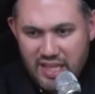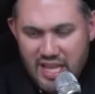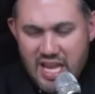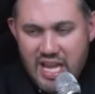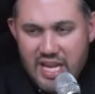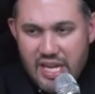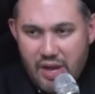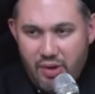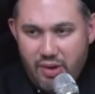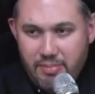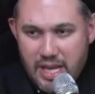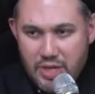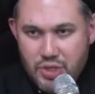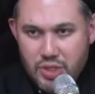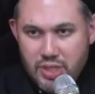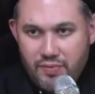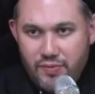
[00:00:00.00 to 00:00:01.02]
Now imagine
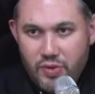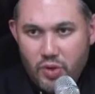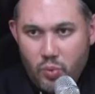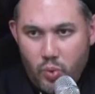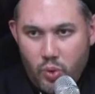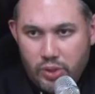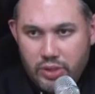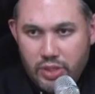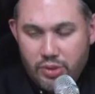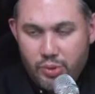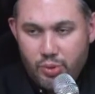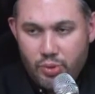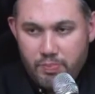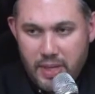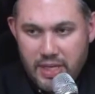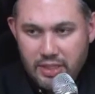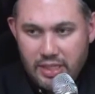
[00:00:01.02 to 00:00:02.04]
if you're walking through
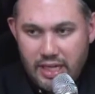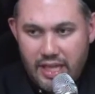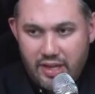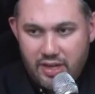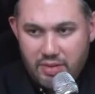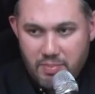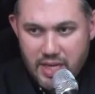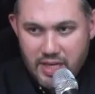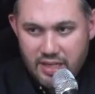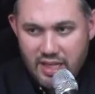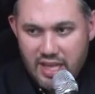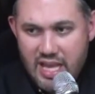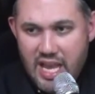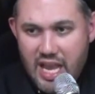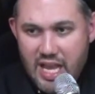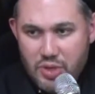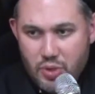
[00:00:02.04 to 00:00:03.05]
Bain al Haramain
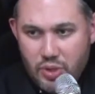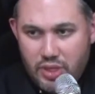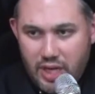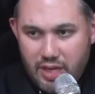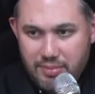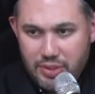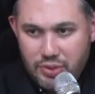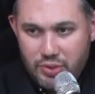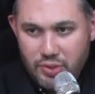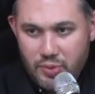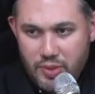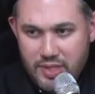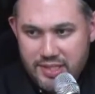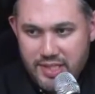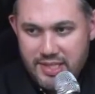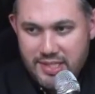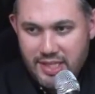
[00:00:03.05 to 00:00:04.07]
and you're coming towards the
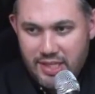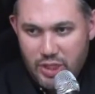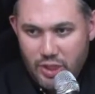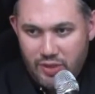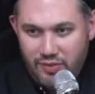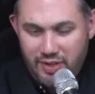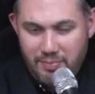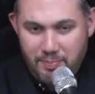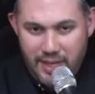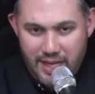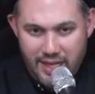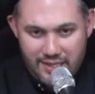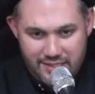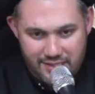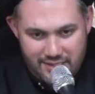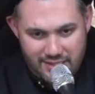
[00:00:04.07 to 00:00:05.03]
Zari of Abbas.